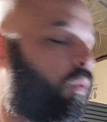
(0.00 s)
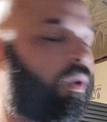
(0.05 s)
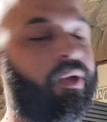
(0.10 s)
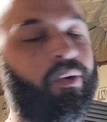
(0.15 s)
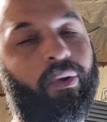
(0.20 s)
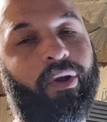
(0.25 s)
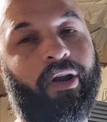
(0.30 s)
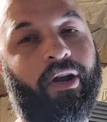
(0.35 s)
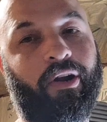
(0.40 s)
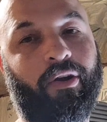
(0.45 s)

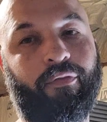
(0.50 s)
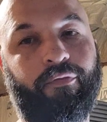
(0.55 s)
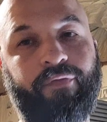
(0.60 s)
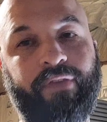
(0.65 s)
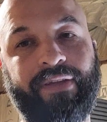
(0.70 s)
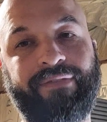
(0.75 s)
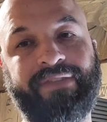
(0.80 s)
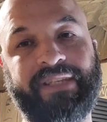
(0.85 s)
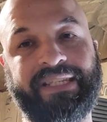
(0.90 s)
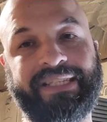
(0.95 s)

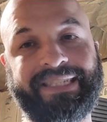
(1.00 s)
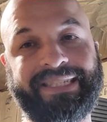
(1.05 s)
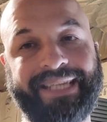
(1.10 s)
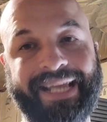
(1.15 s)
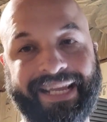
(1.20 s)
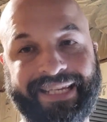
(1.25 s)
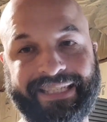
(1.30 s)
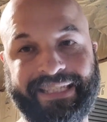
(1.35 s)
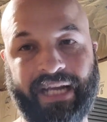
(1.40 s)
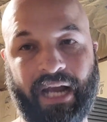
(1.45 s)

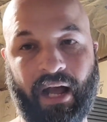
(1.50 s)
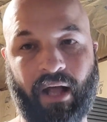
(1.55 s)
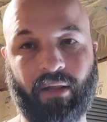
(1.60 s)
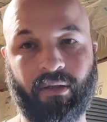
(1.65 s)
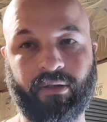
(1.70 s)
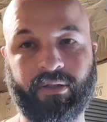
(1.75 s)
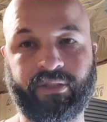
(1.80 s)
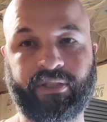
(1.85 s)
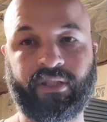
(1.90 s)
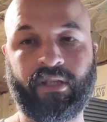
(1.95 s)

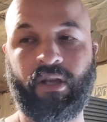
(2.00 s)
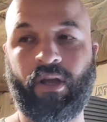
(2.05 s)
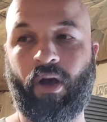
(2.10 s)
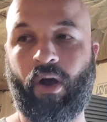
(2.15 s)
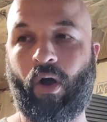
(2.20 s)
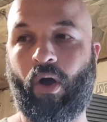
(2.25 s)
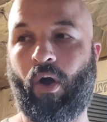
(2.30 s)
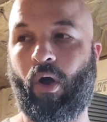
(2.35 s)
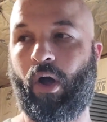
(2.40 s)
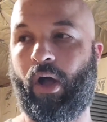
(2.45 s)
$2,156
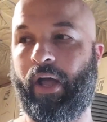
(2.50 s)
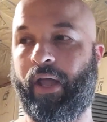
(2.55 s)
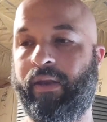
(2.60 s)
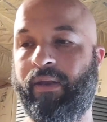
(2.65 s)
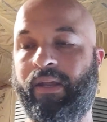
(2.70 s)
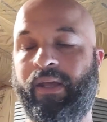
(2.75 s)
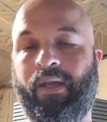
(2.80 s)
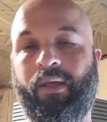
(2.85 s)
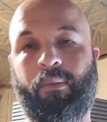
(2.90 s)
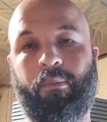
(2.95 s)

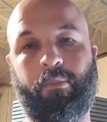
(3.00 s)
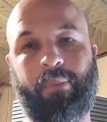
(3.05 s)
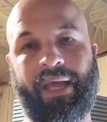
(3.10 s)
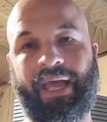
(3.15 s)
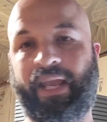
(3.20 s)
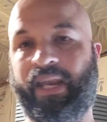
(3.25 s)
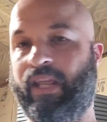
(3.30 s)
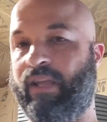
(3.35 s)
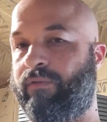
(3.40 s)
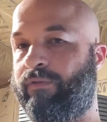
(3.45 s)
on
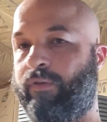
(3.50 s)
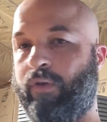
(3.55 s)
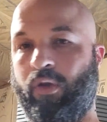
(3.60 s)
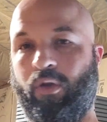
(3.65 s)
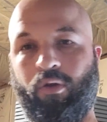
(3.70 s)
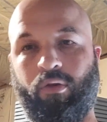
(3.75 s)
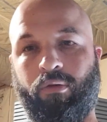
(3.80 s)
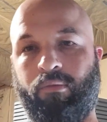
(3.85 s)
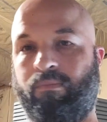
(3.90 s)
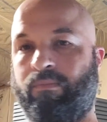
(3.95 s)
bedding,
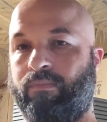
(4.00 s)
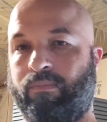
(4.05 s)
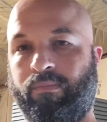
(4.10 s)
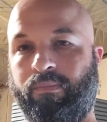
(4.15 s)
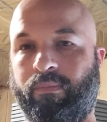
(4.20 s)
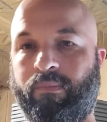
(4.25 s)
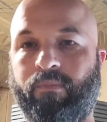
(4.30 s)
food,